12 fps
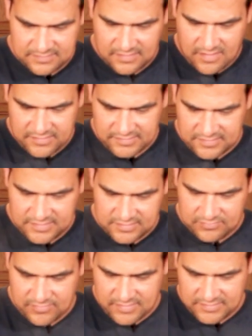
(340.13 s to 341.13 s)
sausage,
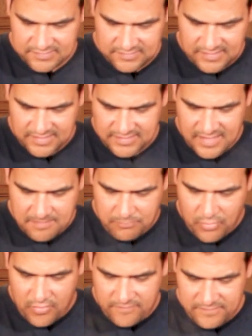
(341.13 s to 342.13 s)
but it's like that
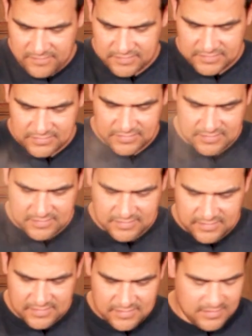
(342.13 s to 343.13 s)
perfect,
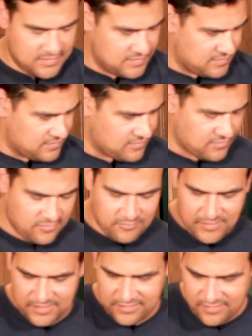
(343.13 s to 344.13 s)
oh
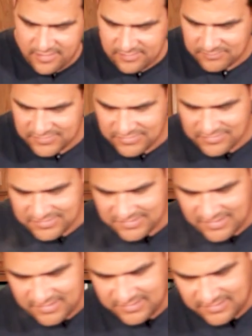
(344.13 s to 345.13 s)
my God, I'm so
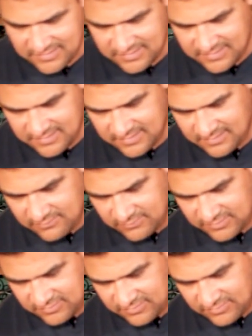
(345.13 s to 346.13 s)
excited.
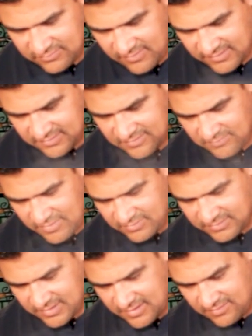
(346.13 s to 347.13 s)
Let's do the rest of the
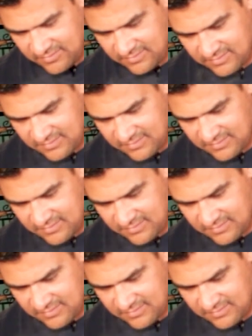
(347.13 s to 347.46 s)
milk now.